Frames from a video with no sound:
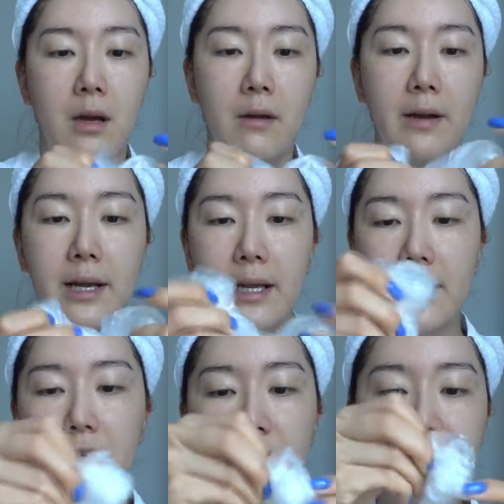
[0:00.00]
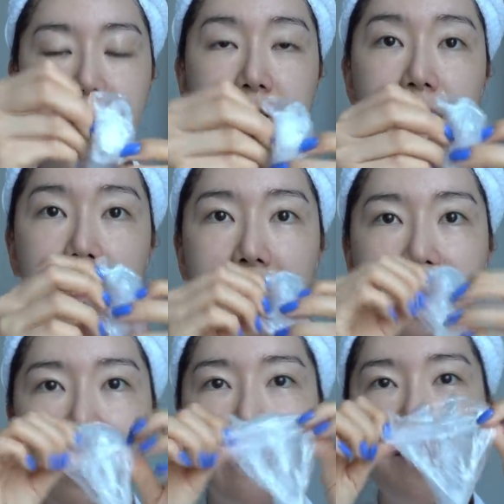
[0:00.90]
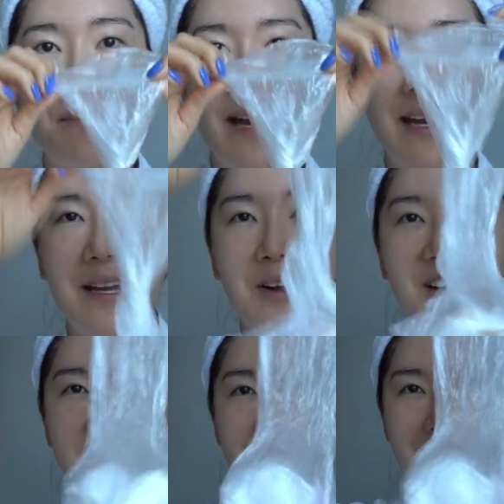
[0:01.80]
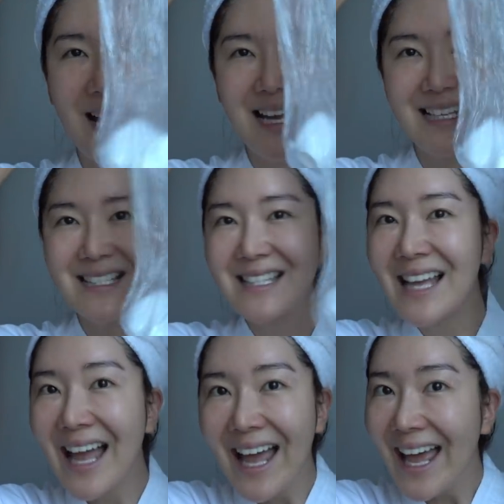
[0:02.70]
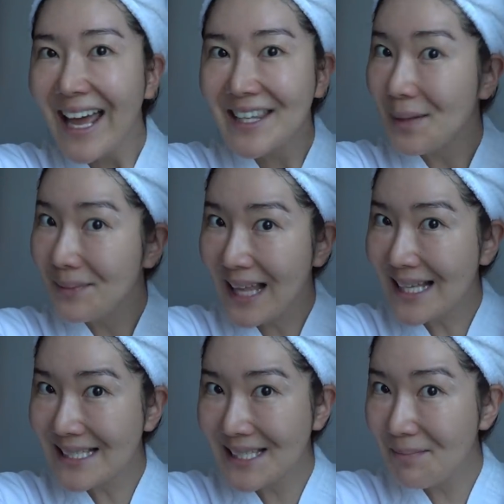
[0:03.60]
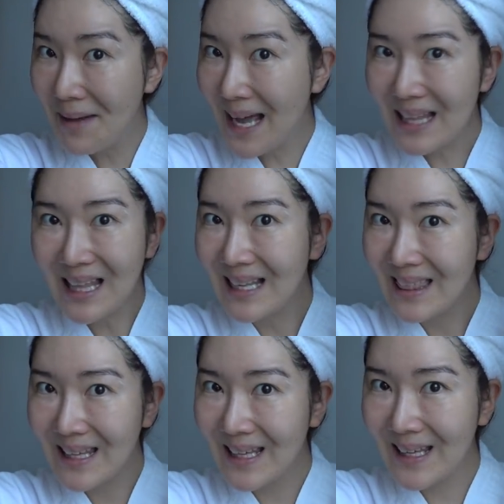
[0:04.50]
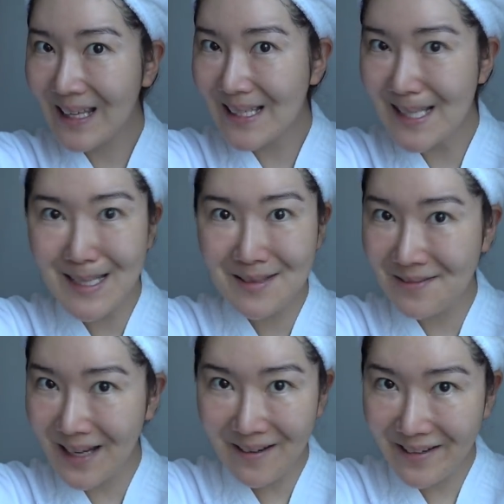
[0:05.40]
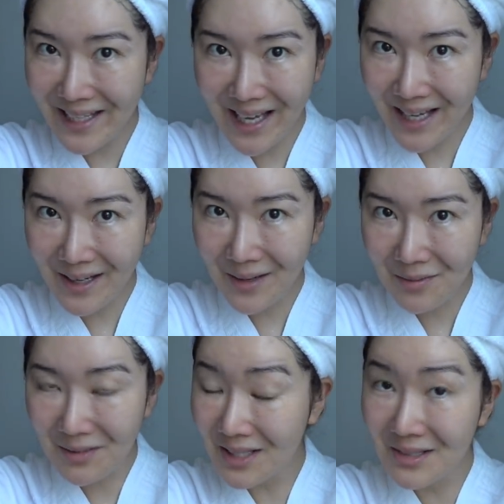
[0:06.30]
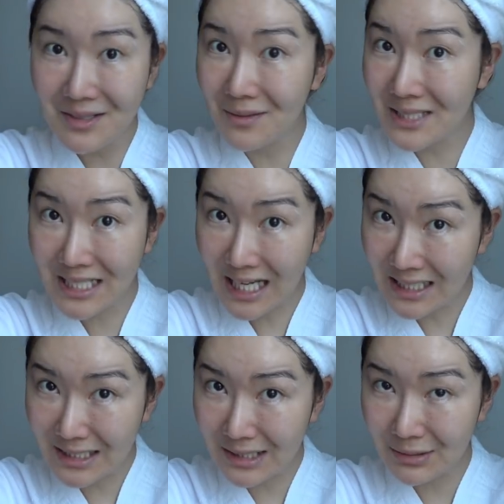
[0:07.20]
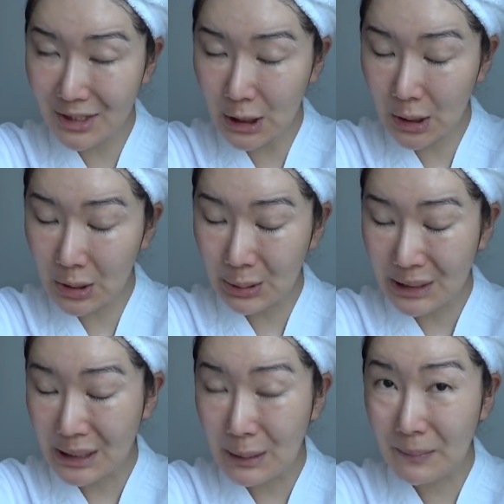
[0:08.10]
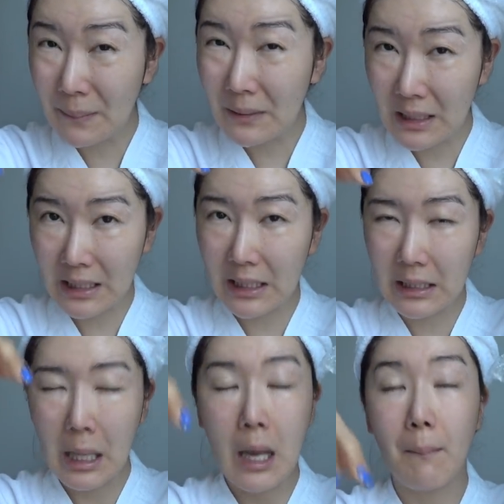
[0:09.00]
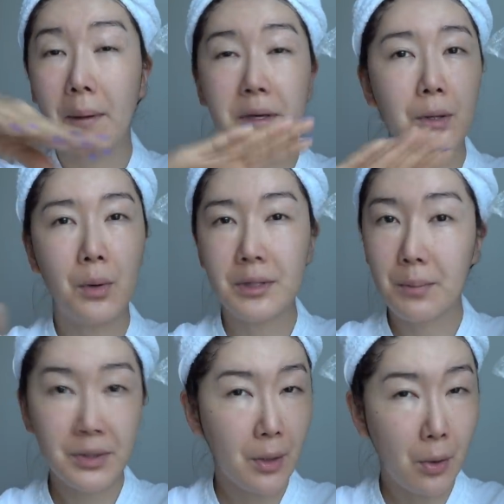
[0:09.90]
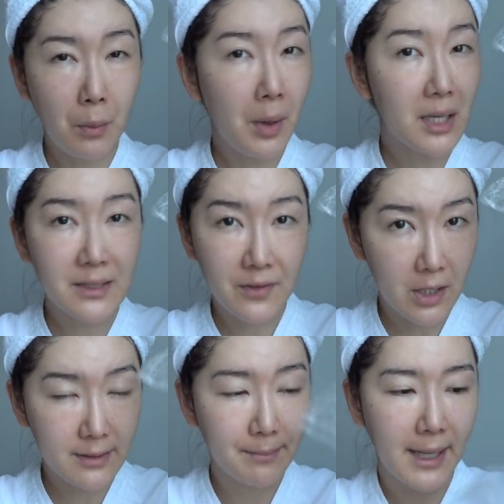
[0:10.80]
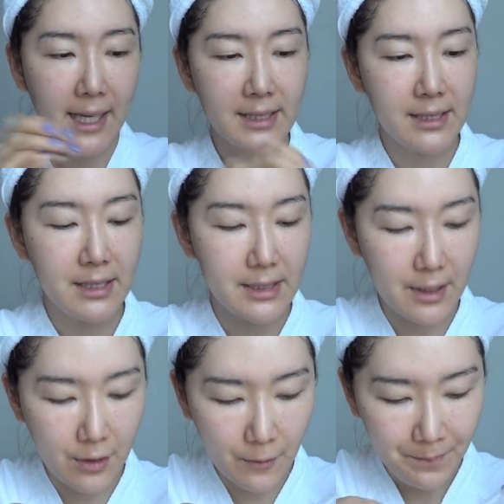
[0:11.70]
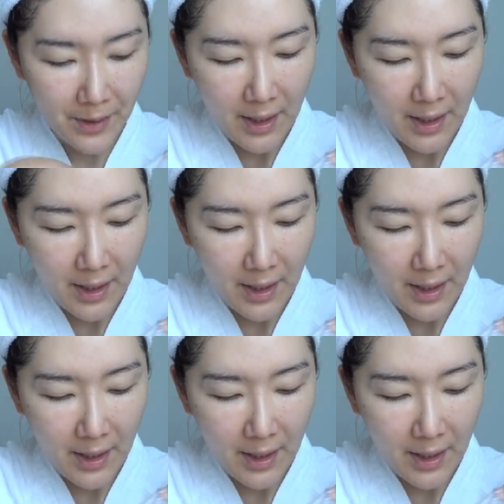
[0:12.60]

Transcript: Alright, and I usually carry my cotton pads in a plastic bag like this. It's very ghetto, but you do what you gotta do, you know? You wanna keep them clean, but you don't wanna burn the whole box of cotton pads. So